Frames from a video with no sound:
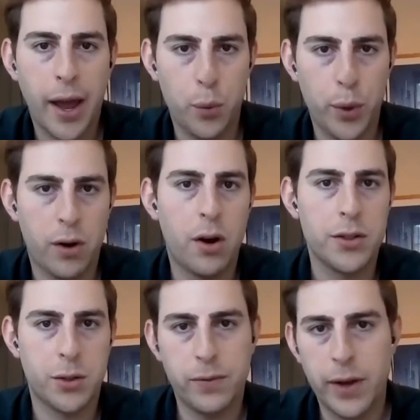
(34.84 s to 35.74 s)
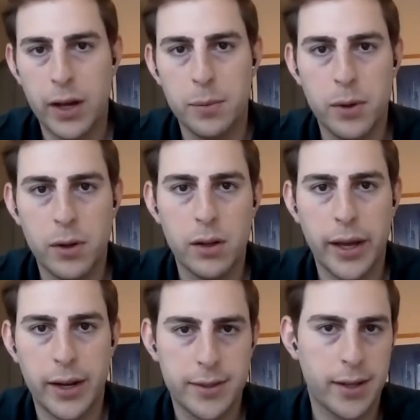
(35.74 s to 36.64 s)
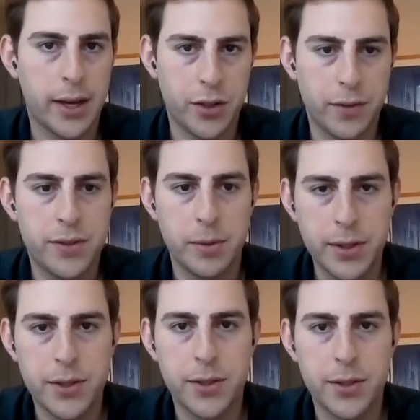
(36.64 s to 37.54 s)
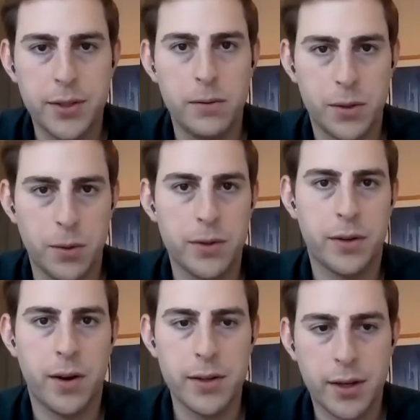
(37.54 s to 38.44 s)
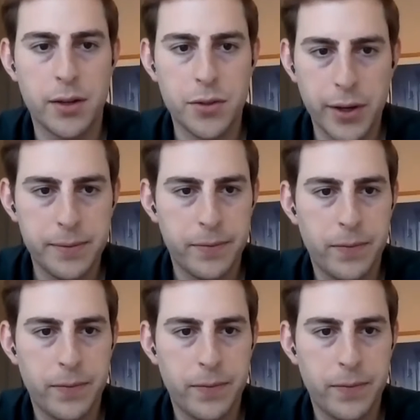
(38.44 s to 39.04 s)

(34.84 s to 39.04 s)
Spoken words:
And we are also available in a selection of CB2 stores across the country.